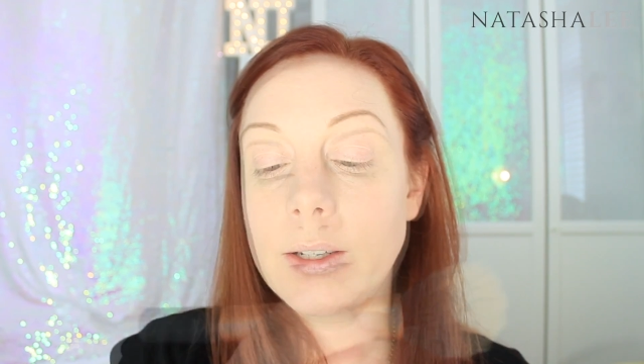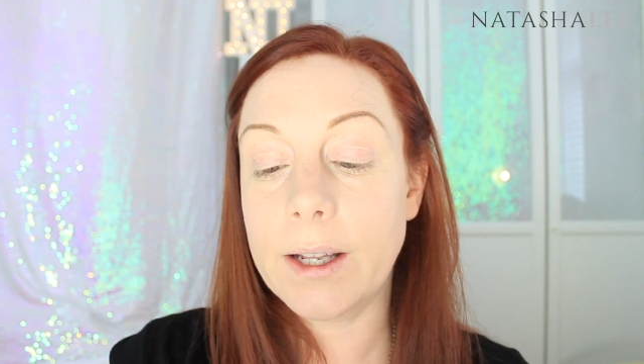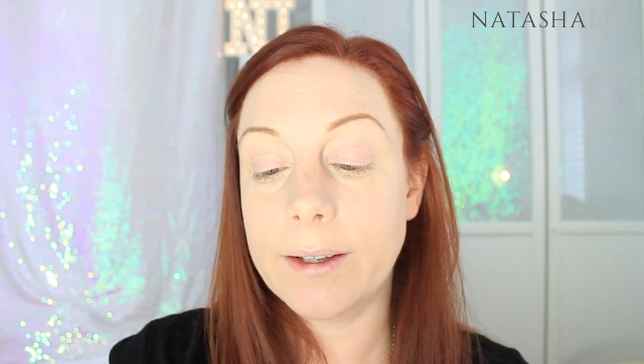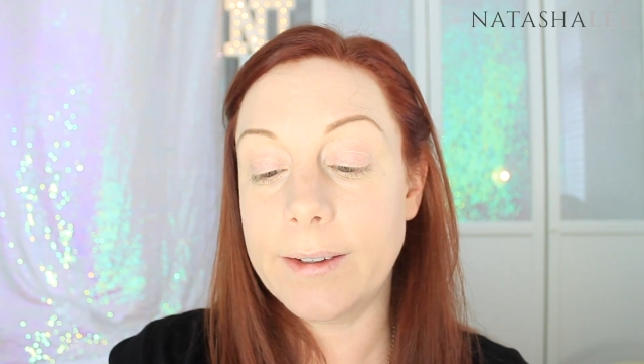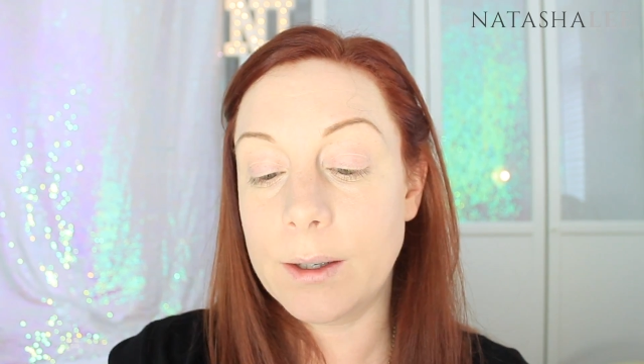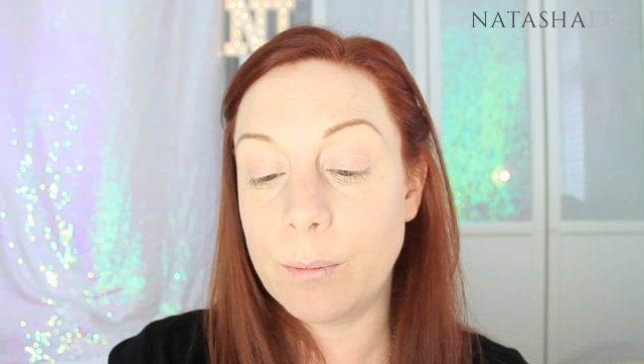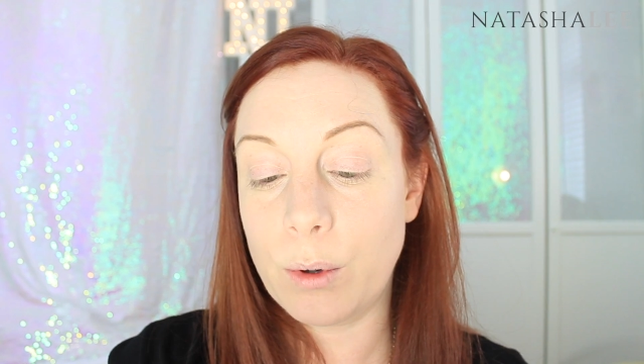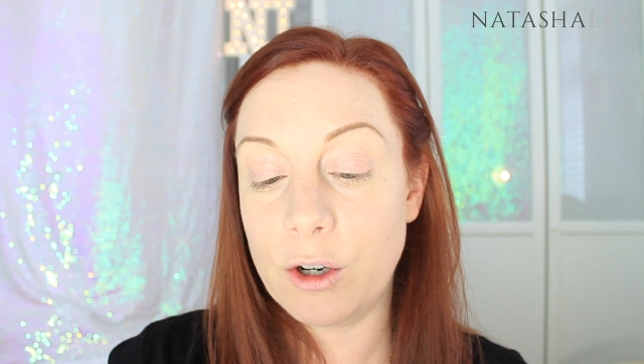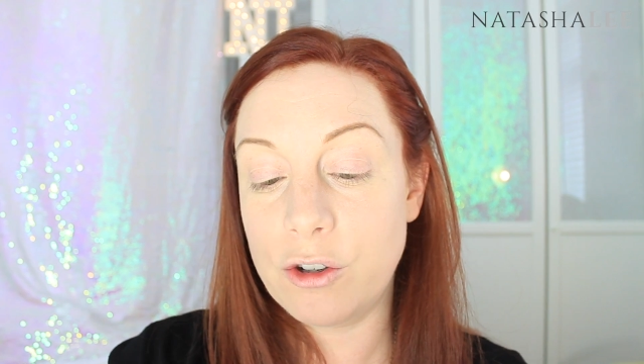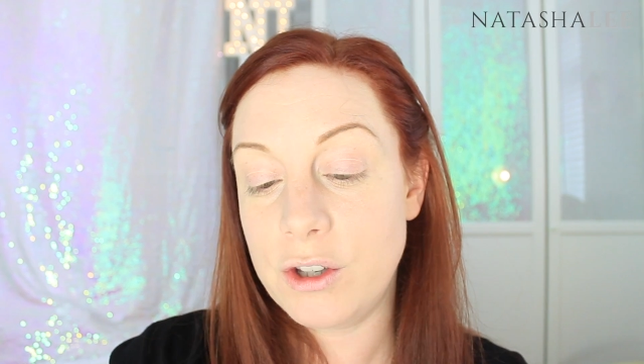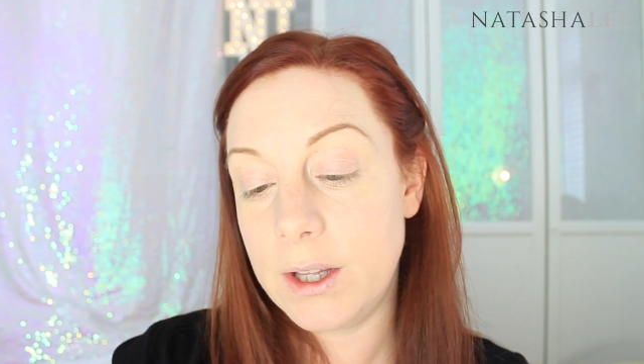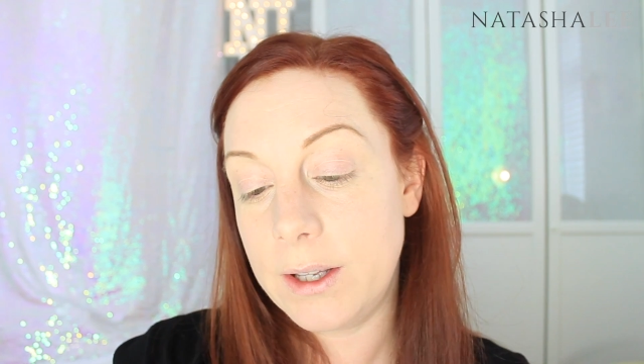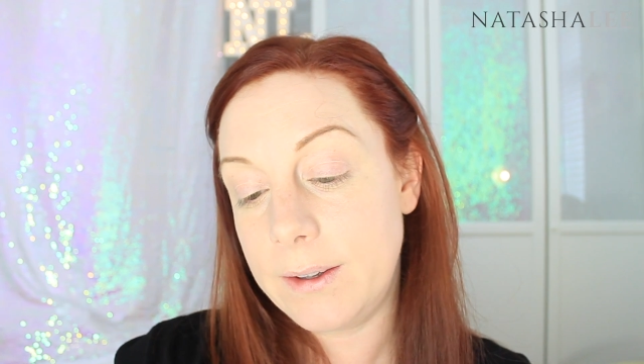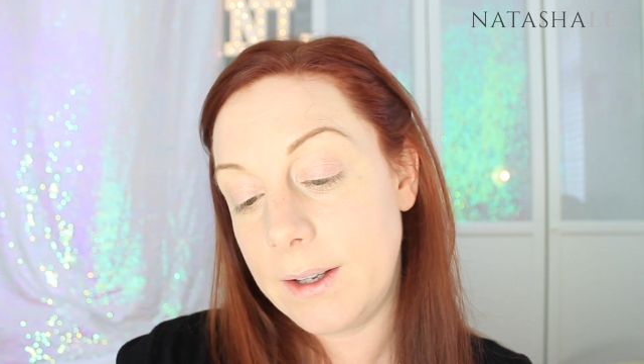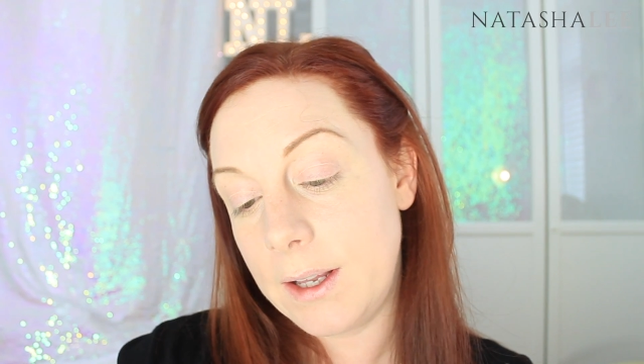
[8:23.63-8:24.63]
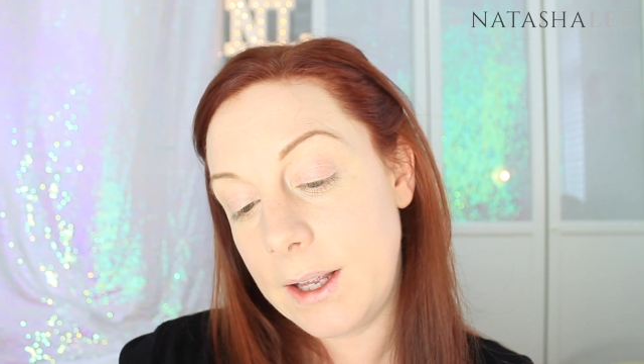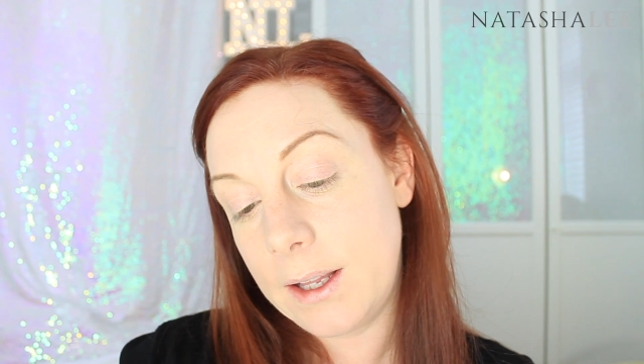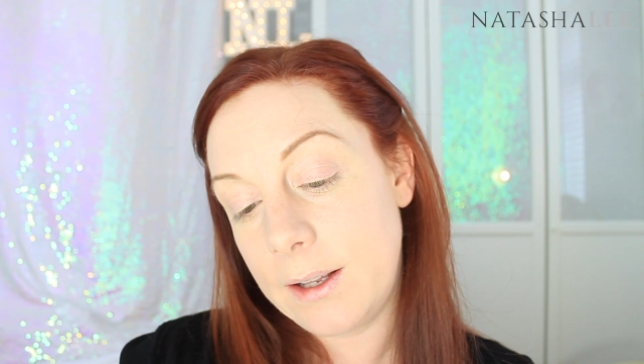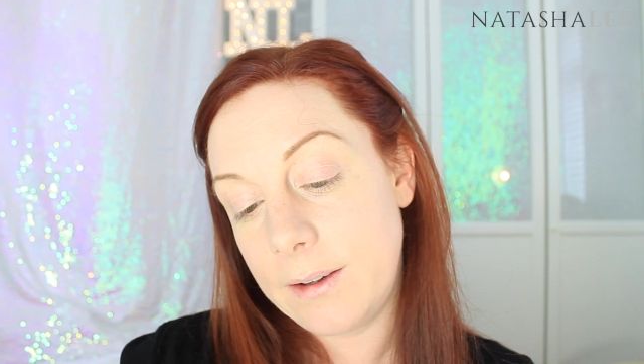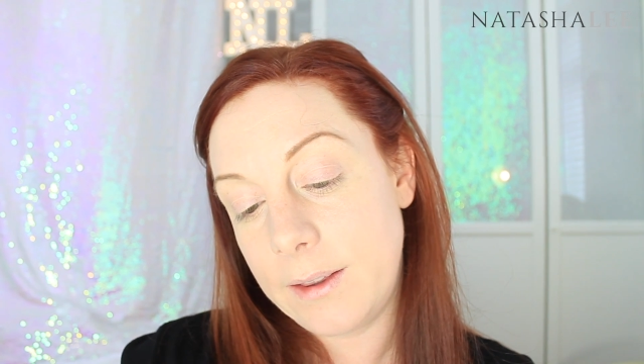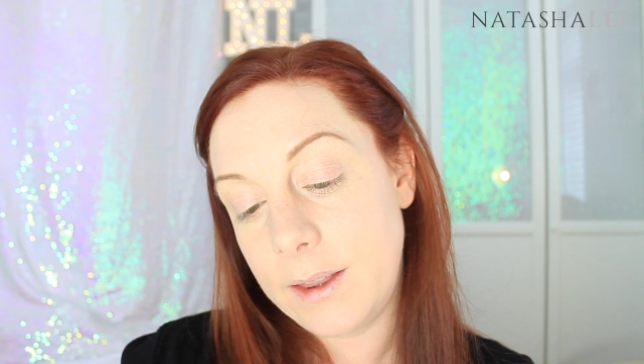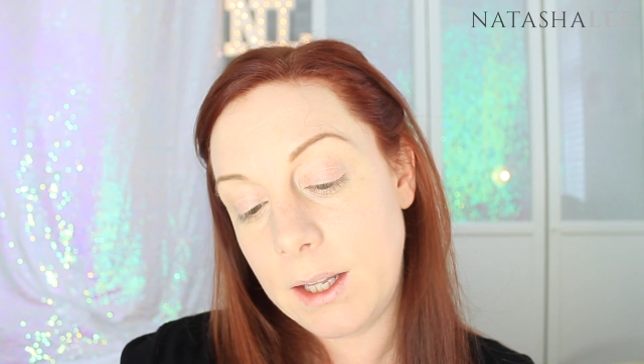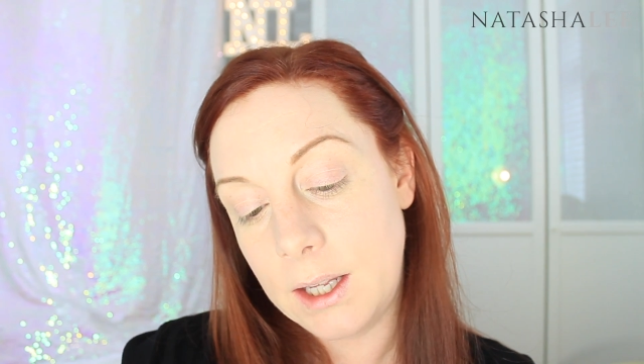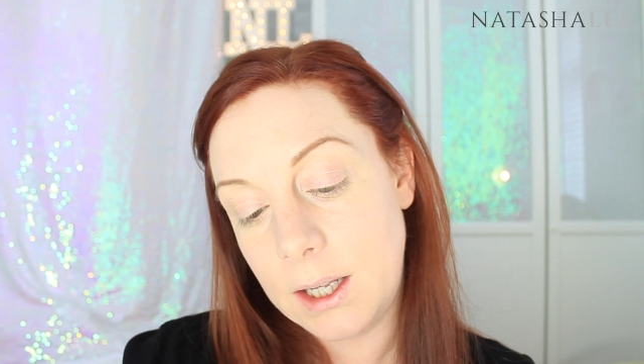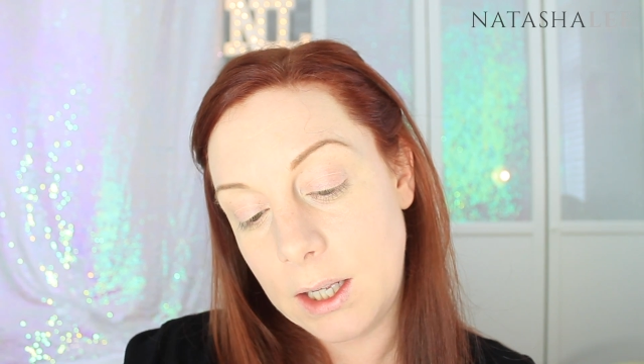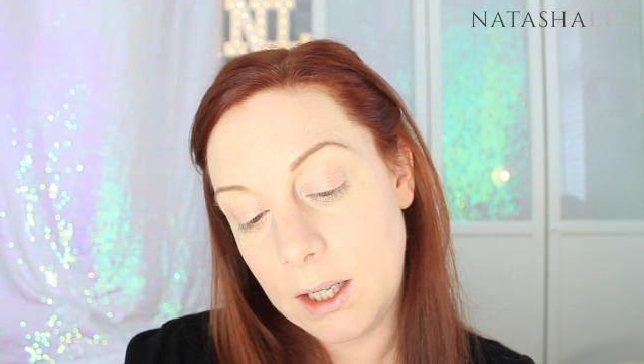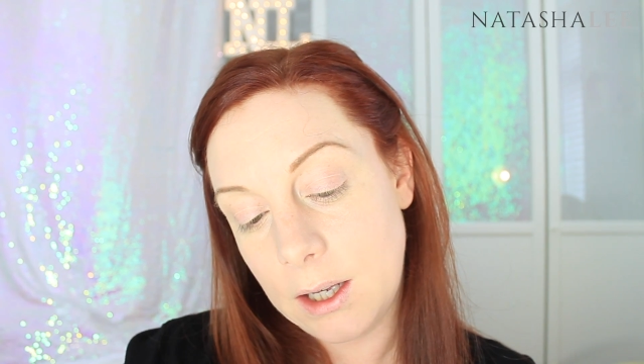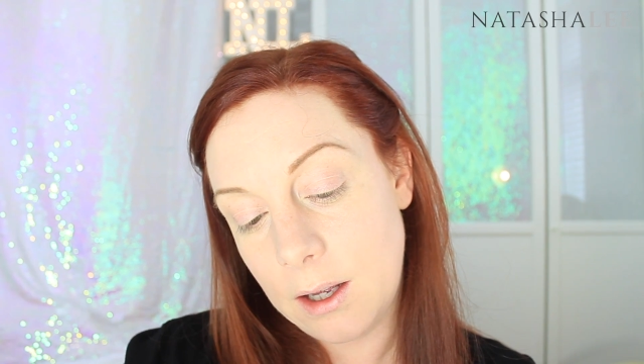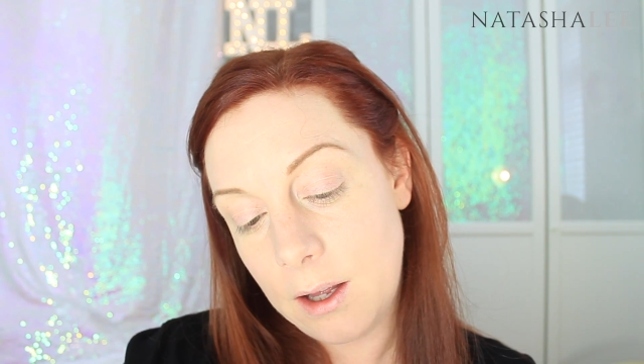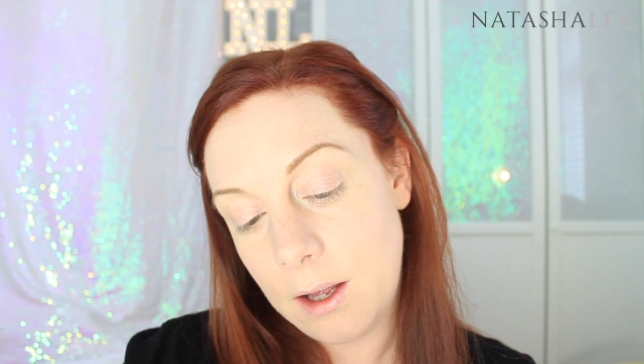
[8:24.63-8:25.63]
dusting brush. This is
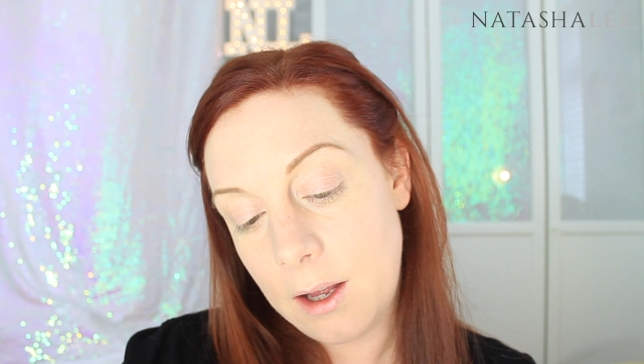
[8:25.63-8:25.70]
the